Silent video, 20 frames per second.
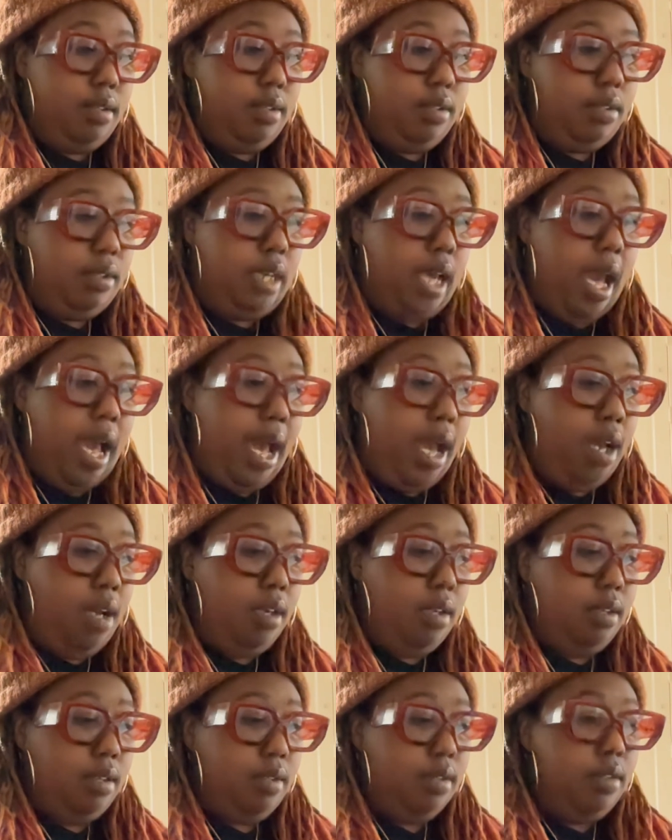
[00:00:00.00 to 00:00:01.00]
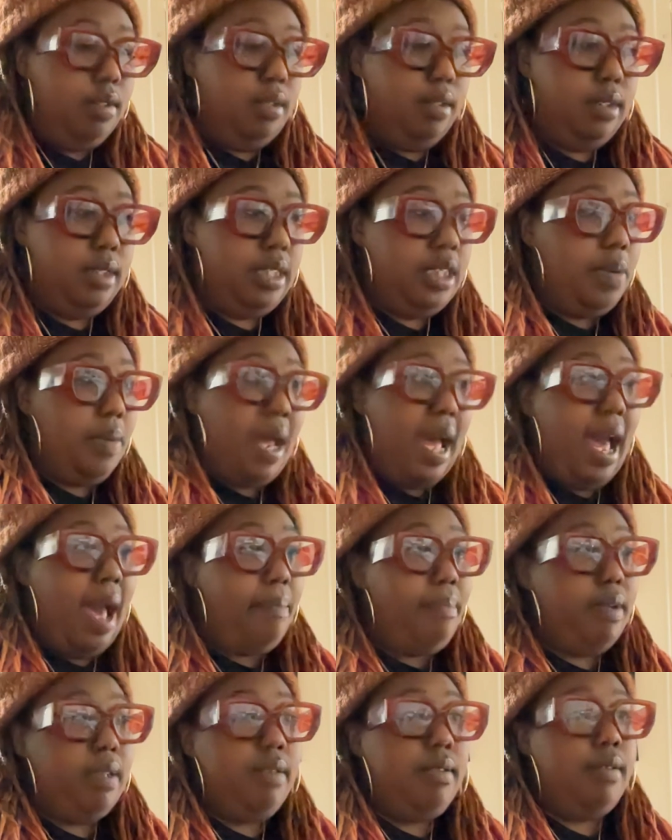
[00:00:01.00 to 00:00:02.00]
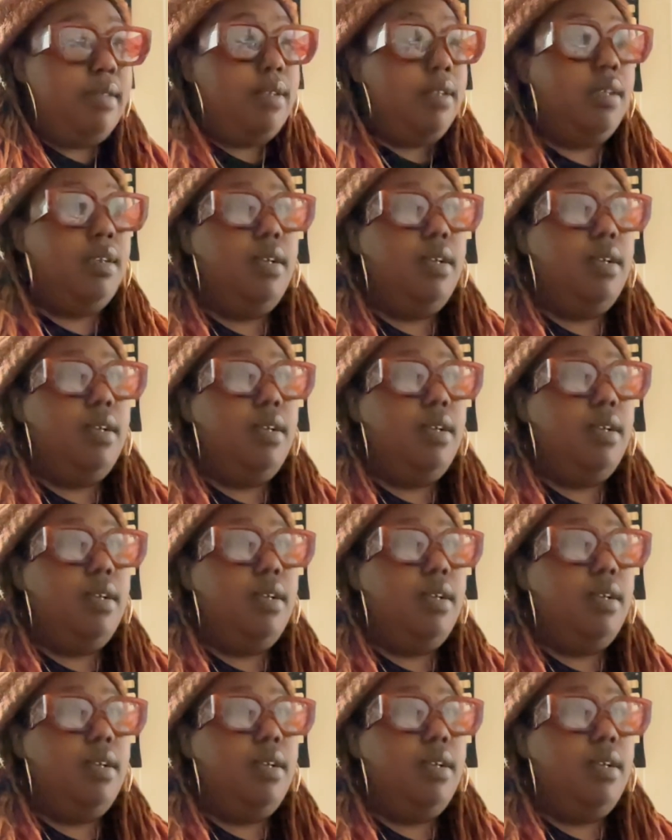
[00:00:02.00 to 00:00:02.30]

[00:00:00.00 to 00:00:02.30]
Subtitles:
Okay? See what happens?